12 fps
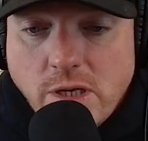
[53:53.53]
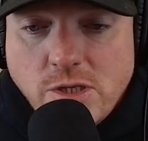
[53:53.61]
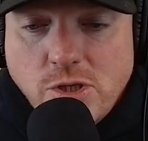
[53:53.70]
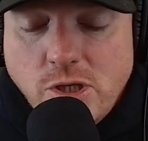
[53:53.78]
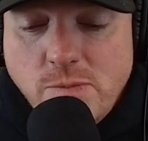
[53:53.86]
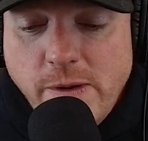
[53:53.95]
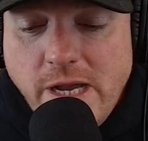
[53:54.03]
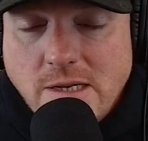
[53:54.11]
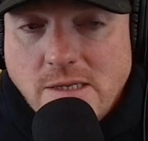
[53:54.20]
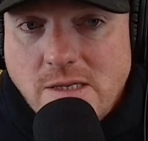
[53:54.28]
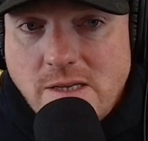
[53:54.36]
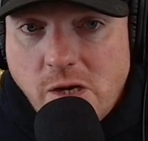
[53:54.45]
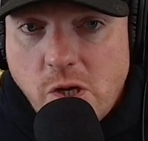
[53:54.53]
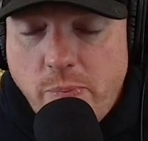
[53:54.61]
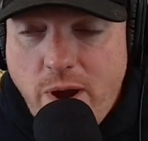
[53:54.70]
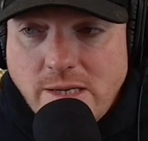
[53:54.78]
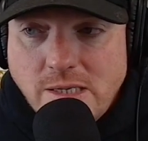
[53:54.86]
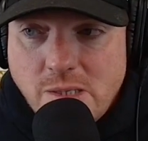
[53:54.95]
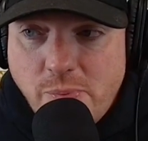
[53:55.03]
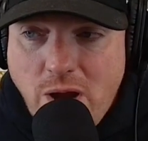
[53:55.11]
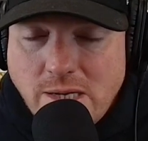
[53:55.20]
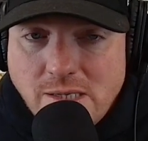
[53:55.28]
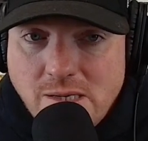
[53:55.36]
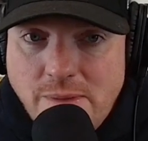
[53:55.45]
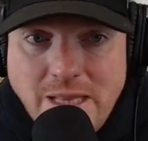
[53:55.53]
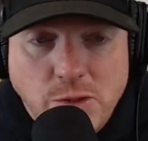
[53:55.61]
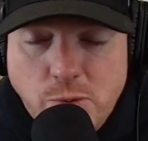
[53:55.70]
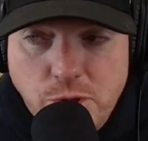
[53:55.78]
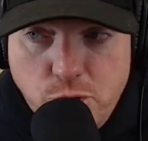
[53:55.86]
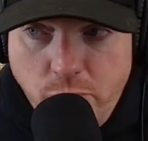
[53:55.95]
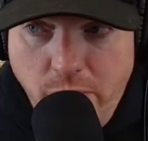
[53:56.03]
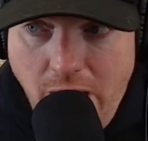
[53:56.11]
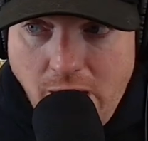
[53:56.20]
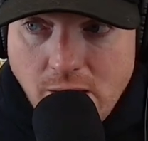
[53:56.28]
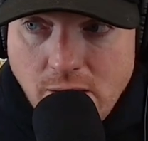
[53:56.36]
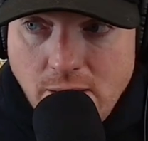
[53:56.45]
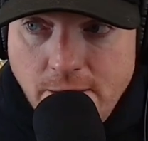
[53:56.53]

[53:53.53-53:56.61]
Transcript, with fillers: Because just because a sticker price is a price doesn't mean that's what you should pay.